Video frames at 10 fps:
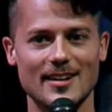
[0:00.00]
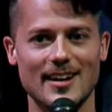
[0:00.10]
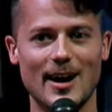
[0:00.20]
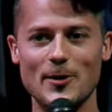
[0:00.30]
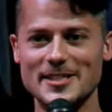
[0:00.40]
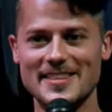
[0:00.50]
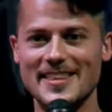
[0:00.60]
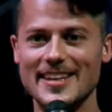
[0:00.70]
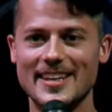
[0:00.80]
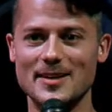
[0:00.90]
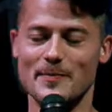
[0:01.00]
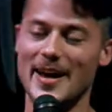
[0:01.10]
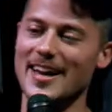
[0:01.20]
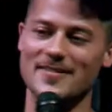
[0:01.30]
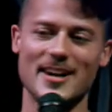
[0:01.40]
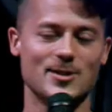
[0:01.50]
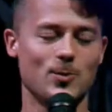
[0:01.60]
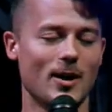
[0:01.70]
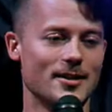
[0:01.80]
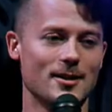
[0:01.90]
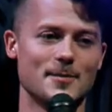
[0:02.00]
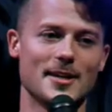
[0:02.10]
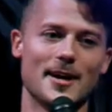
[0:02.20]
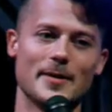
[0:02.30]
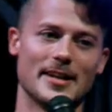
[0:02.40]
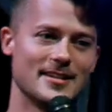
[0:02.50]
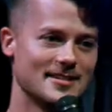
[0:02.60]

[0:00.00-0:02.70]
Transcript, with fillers: I wasn't thinking, man, if that swan comes at me,